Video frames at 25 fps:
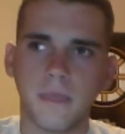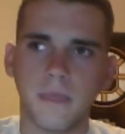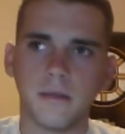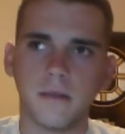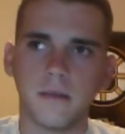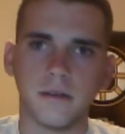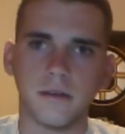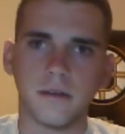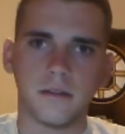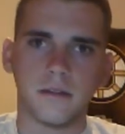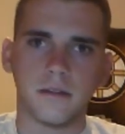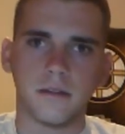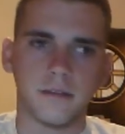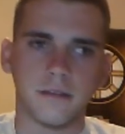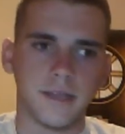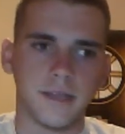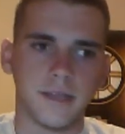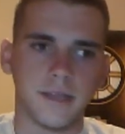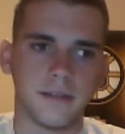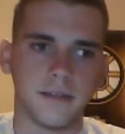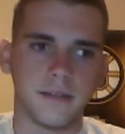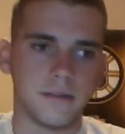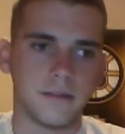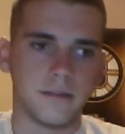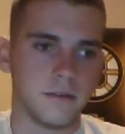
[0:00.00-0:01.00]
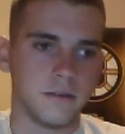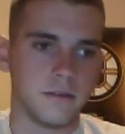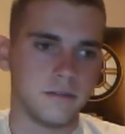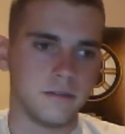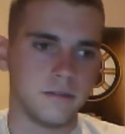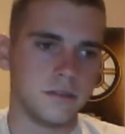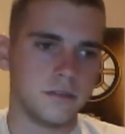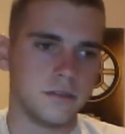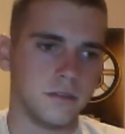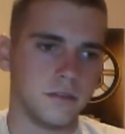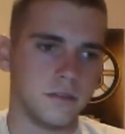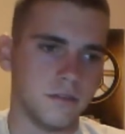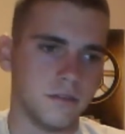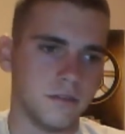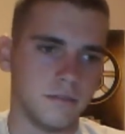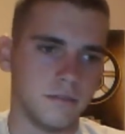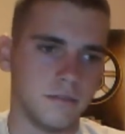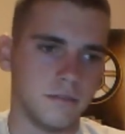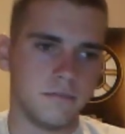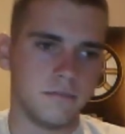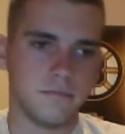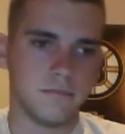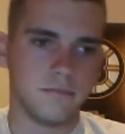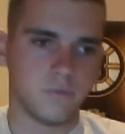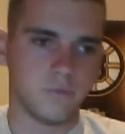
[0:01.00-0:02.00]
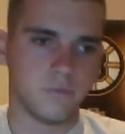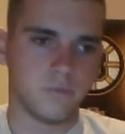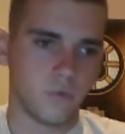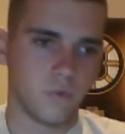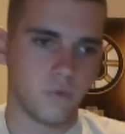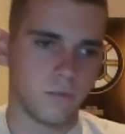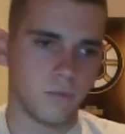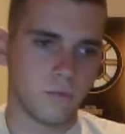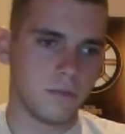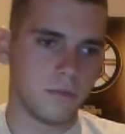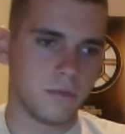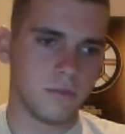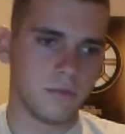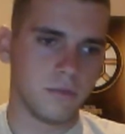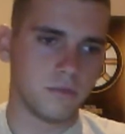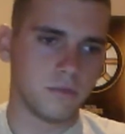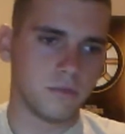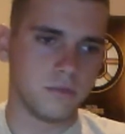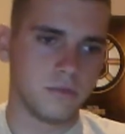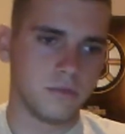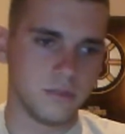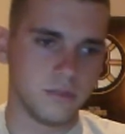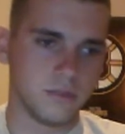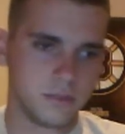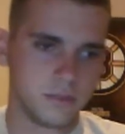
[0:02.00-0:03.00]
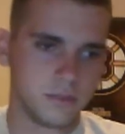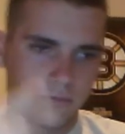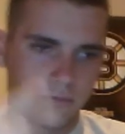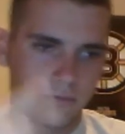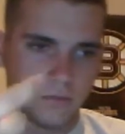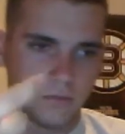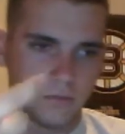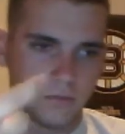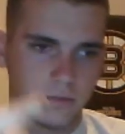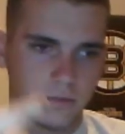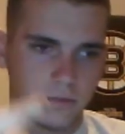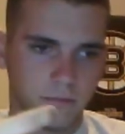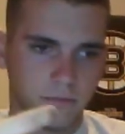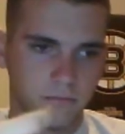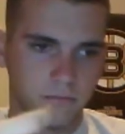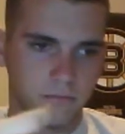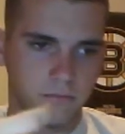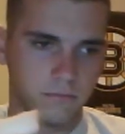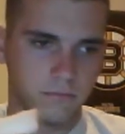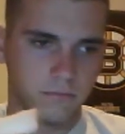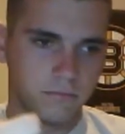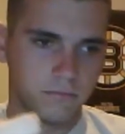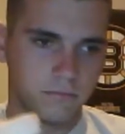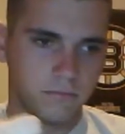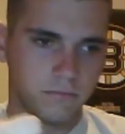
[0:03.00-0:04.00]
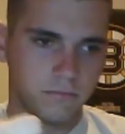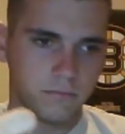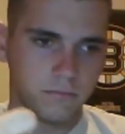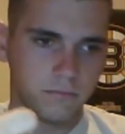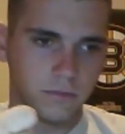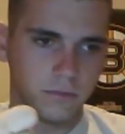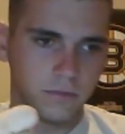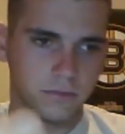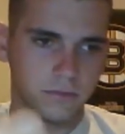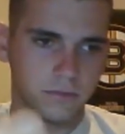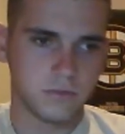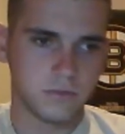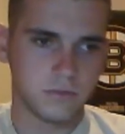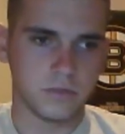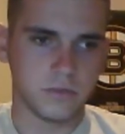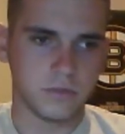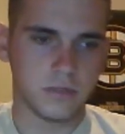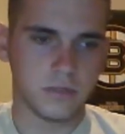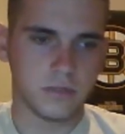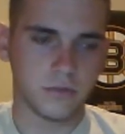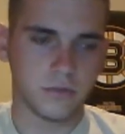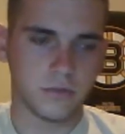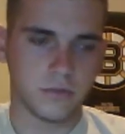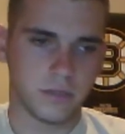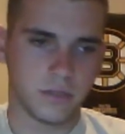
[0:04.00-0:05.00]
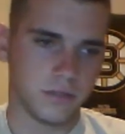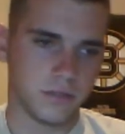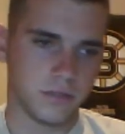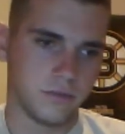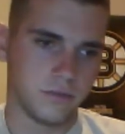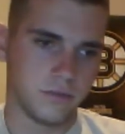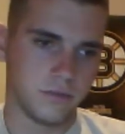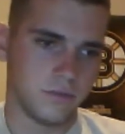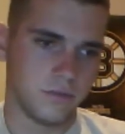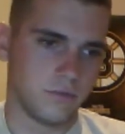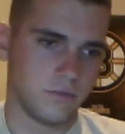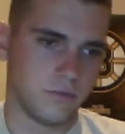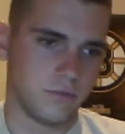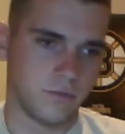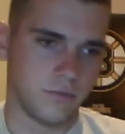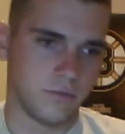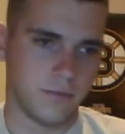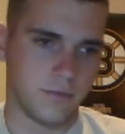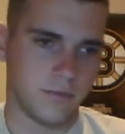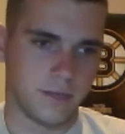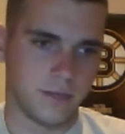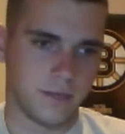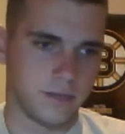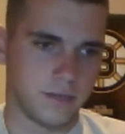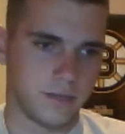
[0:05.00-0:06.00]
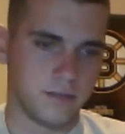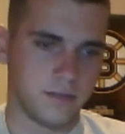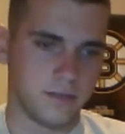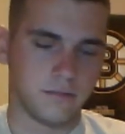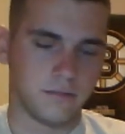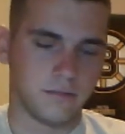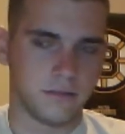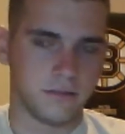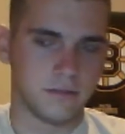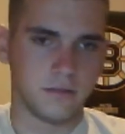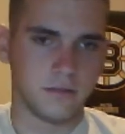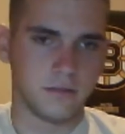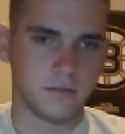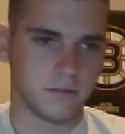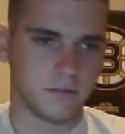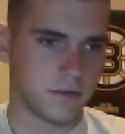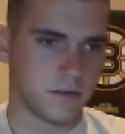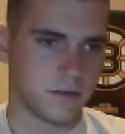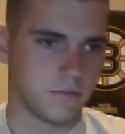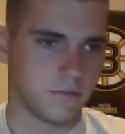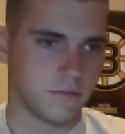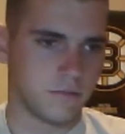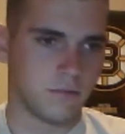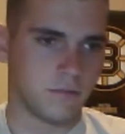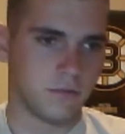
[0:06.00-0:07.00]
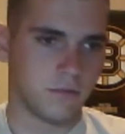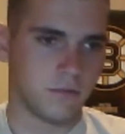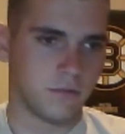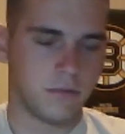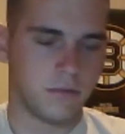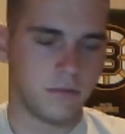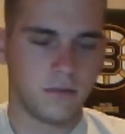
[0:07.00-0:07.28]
Other than that, it's a good grip. Normal people who just hold it and squeeze the trigger, it wouldn't make any difference. It's comfortable.